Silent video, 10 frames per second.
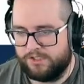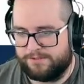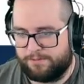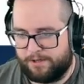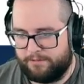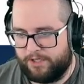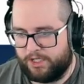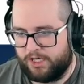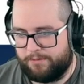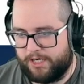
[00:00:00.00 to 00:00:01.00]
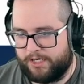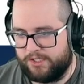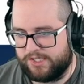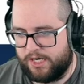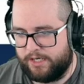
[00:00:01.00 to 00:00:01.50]
This is probably going to be a cutback
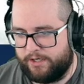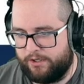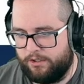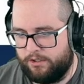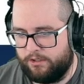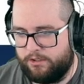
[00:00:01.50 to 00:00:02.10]
inside here.